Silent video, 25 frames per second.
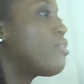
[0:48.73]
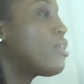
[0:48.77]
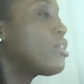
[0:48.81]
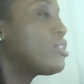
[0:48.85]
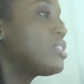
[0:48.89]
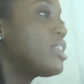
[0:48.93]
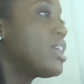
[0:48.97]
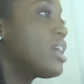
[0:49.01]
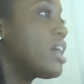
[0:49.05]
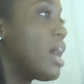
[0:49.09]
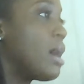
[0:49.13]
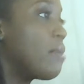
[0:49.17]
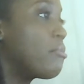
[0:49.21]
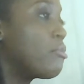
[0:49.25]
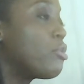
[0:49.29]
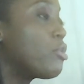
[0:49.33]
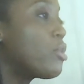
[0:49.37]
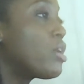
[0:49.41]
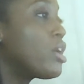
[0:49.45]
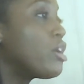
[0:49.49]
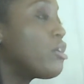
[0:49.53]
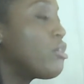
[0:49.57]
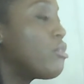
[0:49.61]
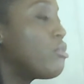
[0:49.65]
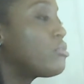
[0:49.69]
First thing up,
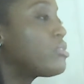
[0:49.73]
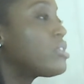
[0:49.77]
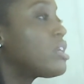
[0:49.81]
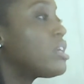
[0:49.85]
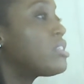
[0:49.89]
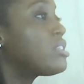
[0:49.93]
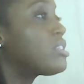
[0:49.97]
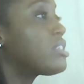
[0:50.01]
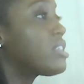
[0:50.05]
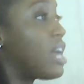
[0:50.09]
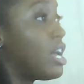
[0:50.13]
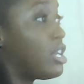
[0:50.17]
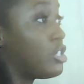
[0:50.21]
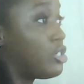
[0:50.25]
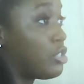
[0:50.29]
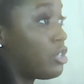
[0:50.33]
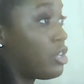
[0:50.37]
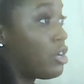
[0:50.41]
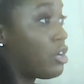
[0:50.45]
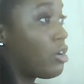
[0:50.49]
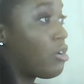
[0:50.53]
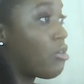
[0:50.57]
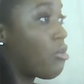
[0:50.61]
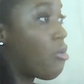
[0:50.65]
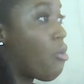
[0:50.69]
you can use a
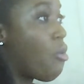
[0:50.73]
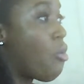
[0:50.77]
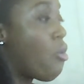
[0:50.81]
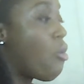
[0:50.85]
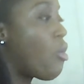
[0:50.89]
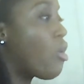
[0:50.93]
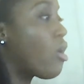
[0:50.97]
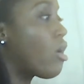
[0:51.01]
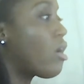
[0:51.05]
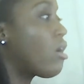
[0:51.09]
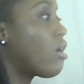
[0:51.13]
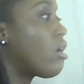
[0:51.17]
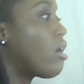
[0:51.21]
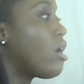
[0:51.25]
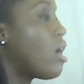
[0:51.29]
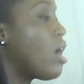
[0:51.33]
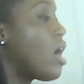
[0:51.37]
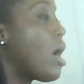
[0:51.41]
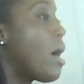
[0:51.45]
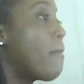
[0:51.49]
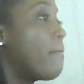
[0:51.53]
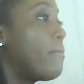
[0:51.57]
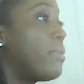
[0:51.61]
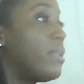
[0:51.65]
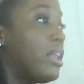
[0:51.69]
scheduler or
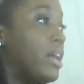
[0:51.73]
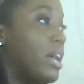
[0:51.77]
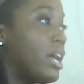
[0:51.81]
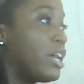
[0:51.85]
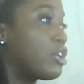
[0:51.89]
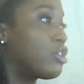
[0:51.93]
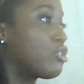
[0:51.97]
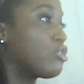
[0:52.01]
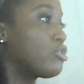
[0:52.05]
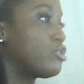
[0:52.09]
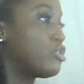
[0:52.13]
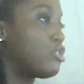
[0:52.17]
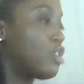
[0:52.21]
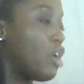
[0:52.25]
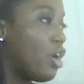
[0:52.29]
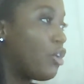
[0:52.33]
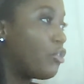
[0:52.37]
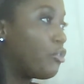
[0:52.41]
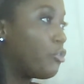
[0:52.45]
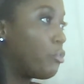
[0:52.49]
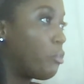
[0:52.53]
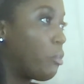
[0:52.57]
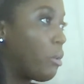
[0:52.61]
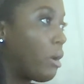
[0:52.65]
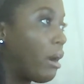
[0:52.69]
a planner
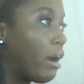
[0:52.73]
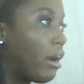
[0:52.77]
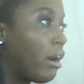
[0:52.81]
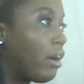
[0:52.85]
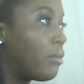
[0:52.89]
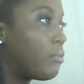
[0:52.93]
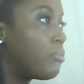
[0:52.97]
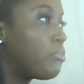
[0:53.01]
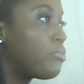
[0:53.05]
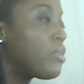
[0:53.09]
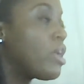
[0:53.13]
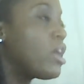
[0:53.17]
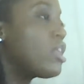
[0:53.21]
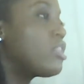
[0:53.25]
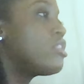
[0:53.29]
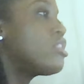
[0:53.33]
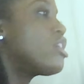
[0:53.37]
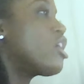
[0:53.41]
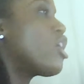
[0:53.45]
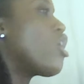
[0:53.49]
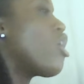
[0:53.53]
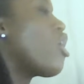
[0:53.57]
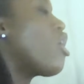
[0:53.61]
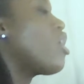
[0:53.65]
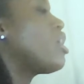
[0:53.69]
software.
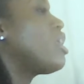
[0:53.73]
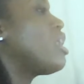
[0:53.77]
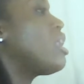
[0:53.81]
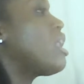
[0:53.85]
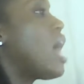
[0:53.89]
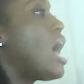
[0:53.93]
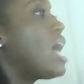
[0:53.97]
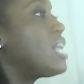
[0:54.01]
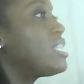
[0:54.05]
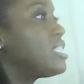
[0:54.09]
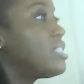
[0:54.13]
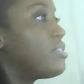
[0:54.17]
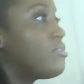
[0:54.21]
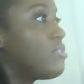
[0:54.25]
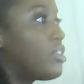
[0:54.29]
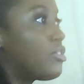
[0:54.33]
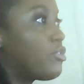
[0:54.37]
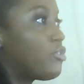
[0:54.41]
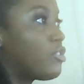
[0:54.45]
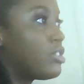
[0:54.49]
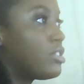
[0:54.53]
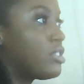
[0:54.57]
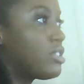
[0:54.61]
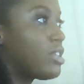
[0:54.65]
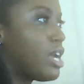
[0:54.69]
There are lots of
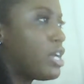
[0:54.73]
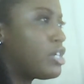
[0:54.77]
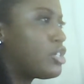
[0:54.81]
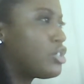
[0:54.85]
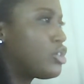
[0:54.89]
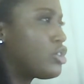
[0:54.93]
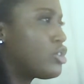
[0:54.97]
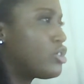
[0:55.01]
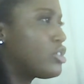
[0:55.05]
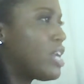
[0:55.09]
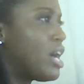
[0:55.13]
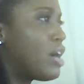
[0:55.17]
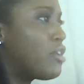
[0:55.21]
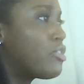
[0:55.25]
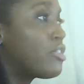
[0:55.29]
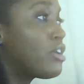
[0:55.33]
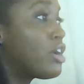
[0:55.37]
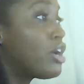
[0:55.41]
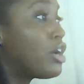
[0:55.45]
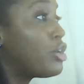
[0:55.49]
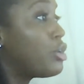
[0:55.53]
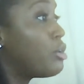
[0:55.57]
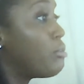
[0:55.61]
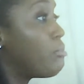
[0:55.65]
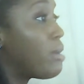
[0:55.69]
different schedulers out
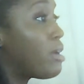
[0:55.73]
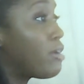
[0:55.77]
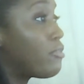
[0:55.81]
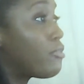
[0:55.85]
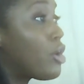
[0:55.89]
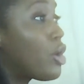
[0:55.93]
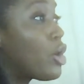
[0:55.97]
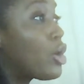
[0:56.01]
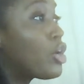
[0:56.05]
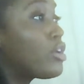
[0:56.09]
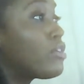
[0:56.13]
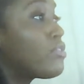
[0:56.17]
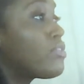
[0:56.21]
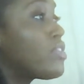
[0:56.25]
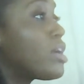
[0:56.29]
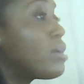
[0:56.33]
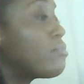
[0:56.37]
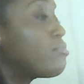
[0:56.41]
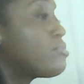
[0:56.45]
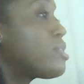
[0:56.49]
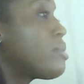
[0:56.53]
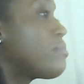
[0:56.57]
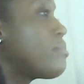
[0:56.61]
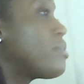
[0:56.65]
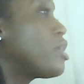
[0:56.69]
there. You may have heard of
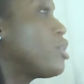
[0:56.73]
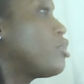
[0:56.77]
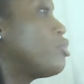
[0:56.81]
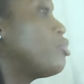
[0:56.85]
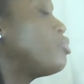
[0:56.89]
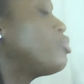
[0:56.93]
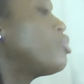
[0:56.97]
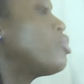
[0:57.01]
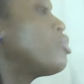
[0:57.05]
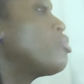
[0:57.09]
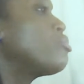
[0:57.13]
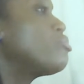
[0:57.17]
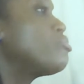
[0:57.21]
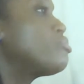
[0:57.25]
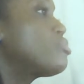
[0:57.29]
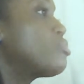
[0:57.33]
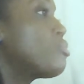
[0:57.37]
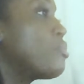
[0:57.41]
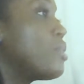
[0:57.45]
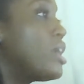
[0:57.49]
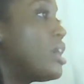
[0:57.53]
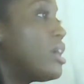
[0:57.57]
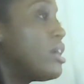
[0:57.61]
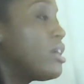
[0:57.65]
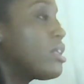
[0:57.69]
them. Some include
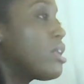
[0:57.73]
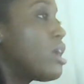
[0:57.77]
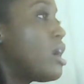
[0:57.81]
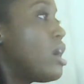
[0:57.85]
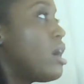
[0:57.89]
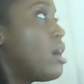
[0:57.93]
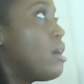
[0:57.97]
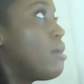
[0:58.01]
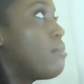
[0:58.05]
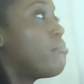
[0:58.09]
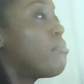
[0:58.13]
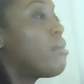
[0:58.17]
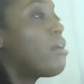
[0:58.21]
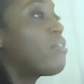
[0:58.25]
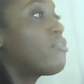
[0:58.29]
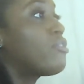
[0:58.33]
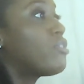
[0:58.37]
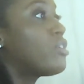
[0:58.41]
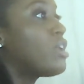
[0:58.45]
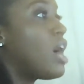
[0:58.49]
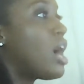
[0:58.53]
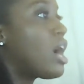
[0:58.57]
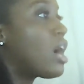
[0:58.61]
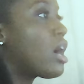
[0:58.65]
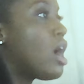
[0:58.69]
Hootsuite,
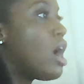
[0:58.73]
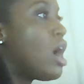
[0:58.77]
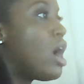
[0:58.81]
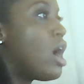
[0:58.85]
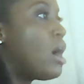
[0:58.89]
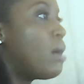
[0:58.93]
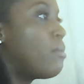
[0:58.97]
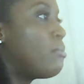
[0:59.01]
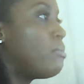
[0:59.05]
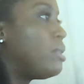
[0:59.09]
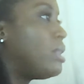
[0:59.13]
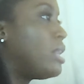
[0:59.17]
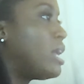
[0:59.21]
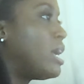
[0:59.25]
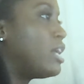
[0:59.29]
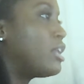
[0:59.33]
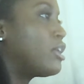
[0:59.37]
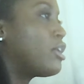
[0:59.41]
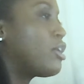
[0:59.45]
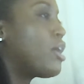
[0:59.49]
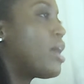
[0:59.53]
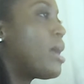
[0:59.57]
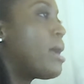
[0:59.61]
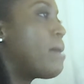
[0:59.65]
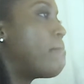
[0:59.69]
Buffer.com,
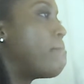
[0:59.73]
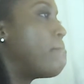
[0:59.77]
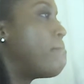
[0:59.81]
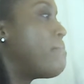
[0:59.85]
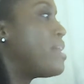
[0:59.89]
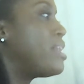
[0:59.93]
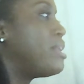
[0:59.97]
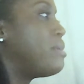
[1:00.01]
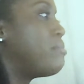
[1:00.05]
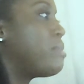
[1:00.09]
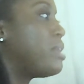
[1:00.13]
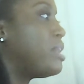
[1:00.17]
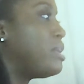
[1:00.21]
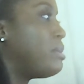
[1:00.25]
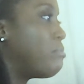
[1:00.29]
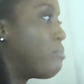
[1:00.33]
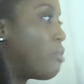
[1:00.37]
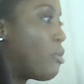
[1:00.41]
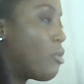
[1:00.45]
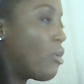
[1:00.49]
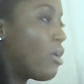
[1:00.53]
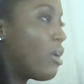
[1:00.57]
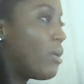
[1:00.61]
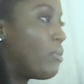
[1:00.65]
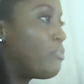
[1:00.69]
Later, and many, many
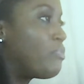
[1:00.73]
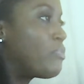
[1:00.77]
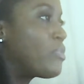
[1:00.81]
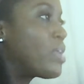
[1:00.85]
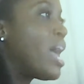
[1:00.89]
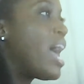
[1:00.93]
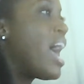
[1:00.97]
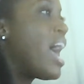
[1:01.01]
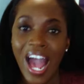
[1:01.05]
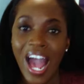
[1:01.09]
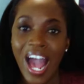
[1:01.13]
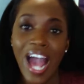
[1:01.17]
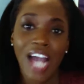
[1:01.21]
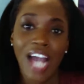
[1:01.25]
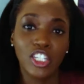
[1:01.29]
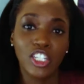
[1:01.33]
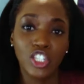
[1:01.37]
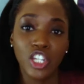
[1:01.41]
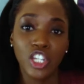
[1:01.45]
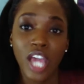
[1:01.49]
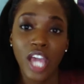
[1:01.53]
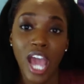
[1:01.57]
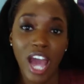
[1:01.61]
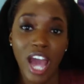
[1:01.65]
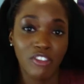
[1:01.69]
more. I
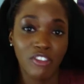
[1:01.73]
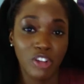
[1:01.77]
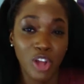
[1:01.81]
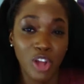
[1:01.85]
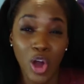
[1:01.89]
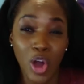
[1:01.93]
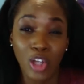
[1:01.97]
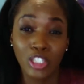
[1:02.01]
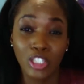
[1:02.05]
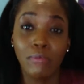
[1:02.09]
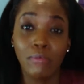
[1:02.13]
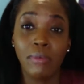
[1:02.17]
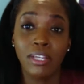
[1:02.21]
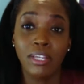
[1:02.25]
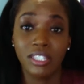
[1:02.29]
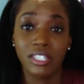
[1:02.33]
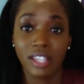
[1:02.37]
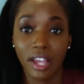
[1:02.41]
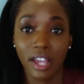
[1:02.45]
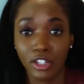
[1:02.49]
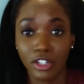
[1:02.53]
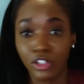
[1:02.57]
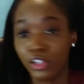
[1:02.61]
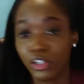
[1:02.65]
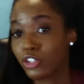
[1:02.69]
actually have an ultimate
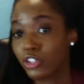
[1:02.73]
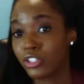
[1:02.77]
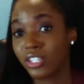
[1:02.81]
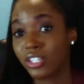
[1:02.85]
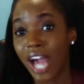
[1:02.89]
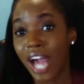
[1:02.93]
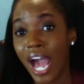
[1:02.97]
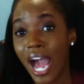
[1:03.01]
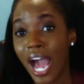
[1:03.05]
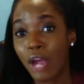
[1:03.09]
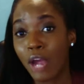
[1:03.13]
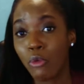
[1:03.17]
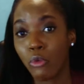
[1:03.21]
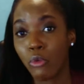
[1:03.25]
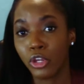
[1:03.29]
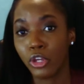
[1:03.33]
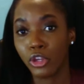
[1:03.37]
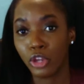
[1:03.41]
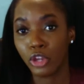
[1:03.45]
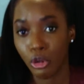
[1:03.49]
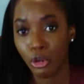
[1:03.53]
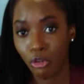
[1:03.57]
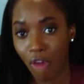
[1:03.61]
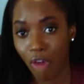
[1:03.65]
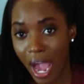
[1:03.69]
scheduler's guide where you
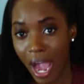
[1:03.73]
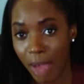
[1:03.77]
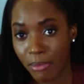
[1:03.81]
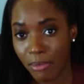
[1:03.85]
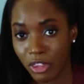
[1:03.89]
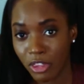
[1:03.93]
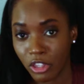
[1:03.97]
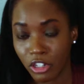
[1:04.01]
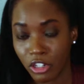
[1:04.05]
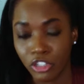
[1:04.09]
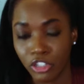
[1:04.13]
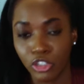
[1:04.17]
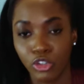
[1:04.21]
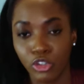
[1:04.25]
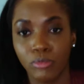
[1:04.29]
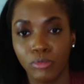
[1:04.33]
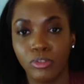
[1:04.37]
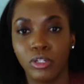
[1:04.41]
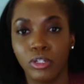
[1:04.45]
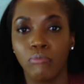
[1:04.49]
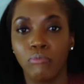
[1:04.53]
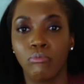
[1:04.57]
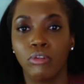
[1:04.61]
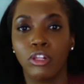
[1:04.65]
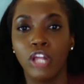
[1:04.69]
can grab in the
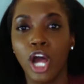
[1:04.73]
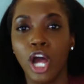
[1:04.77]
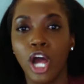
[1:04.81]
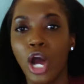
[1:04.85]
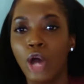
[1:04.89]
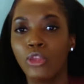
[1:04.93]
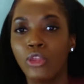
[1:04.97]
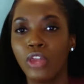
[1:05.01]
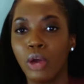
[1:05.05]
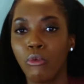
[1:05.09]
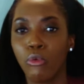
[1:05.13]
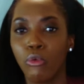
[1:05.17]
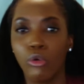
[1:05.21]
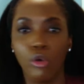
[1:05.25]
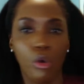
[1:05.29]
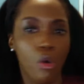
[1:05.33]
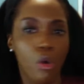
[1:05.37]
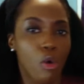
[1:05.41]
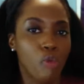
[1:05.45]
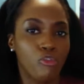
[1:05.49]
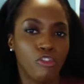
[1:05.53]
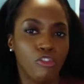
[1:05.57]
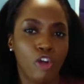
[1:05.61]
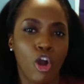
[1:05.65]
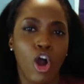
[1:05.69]
description below that will go
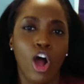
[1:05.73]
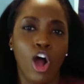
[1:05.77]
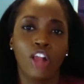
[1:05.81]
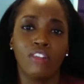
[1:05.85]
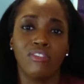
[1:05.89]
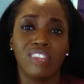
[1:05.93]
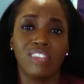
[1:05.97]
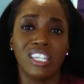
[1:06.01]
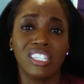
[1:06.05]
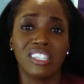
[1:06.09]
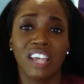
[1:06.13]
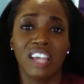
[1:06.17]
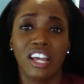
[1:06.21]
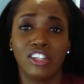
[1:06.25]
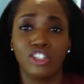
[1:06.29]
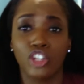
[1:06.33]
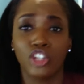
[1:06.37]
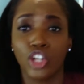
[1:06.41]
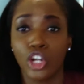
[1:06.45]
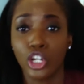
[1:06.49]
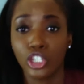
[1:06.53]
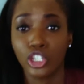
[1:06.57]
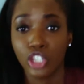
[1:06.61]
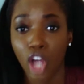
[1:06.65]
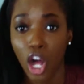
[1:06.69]
over all of the
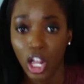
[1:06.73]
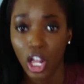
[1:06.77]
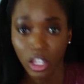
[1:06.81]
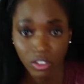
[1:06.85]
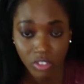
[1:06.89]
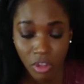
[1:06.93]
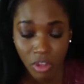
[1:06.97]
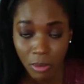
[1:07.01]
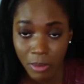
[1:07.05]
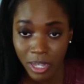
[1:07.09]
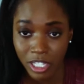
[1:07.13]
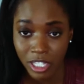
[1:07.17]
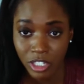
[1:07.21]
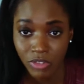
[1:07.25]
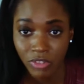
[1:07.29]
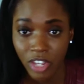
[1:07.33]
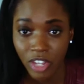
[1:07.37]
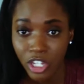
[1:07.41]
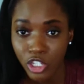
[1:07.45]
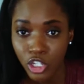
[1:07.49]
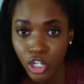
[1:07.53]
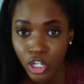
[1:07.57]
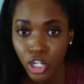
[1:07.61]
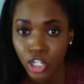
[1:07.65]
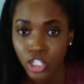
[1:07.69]
schedulers, all of their best
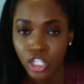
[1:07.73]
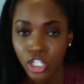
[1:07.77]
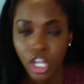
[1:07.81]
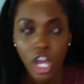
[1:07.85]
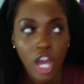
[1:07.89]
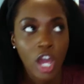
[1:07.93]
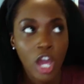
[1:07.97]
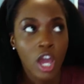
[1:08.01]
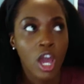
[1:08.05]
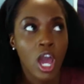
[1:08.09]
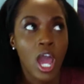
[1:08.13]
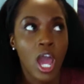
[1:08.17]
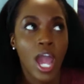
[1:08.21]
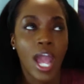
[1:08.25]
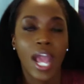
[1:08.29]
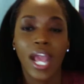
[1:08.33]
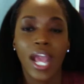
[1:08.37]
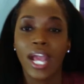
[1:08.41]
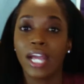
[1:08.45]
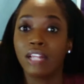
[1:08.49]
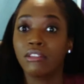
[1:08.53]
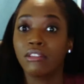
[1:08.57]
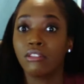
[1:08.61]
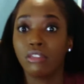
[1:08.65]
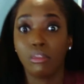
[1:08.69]
features,
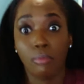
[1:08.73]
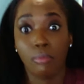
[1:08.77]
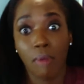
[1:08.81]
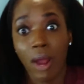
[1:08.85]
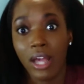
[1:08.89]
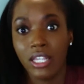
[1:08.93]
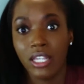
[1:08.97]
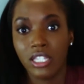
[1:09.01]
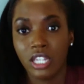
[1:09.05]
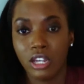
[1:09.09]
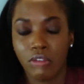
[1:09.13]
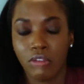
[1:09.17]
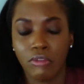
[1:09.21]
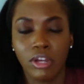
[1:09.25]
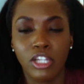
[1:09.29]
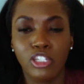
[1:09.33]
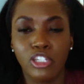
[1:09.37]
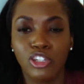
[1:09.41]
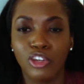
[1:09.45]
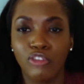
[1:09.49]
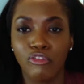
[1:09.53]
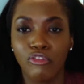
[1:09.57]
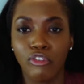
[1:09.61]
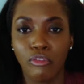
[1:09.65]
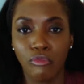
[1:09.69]
and the pricing
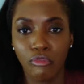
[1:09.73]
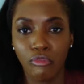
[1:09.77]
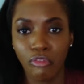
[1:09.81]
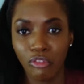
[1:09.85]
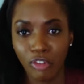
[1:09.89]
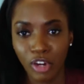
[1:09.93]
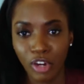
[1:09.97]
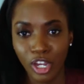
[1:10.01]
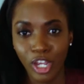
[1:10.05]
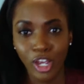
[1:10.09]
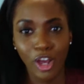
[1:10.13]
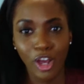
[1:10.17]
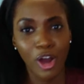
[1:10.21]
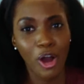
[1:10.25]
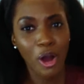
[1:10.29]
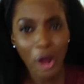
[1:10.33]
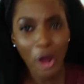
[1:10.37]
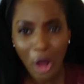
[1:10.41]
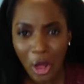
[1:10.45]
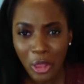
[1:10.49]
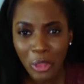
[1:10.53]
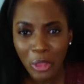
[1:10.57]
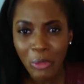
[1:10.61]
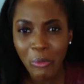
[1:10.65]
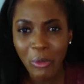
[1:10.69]
ranging from free
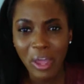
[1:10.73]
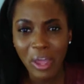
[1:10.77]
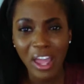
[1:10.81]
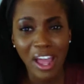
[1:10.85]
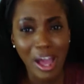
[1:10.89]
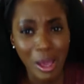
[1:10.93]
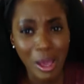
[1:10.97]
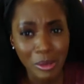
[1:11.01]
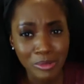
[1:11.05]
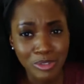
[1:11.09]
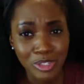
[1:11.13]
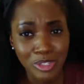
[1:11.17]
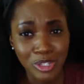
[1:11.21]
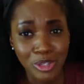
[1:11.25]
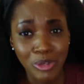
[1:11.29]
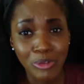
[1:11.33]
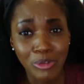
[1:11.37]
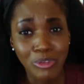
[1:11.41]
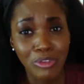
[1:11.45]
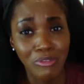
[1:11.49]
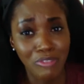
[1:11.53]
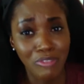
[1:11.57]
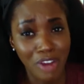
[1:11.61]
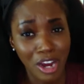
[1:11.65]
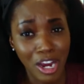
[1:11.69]
all the way up to
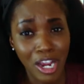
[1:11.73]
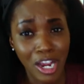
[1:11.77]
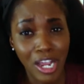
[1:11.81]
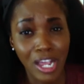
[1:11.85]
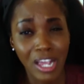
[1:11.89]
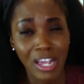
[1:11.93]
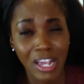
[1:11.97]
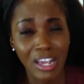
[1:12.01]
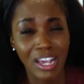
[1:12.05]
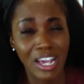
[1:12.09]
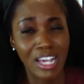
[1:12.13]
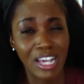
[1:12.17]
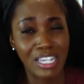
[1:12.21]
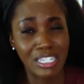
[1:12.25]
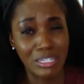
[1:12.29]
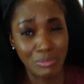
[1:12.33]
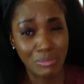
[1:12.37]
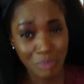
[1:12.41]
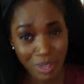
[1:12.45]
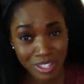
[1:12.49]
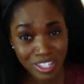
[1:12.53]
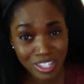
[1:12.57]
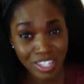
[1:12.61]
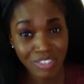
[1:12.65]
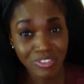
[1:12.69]
the very
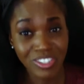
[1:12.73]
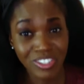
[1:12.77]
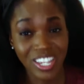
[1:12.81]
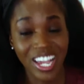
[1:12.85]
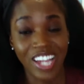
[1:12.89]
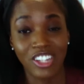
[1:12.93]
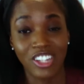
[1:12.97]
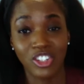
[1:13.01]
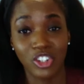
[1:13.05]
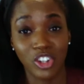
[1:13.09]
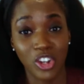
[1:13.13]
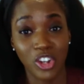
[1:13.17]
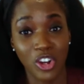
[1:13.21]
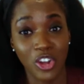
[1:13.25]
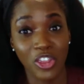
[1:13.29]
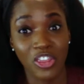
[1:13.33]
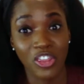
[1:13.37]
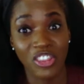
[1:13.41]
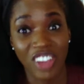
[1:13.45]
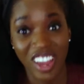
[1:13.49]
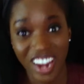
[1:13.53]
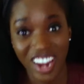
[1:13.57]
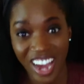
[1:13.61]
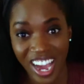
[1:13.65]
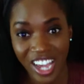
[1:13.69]
expensive scheduler
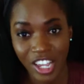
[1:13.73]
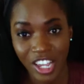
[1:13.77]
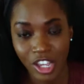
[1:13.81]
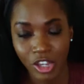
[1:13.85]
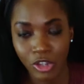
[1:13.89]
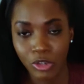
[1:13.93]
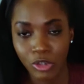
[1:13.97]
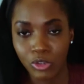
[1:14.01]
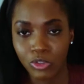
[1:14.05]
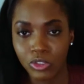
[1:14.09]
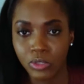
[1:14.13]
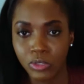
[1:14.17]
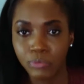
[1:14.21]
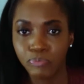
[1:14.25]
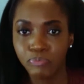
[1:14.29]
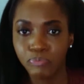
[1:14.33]
that I use.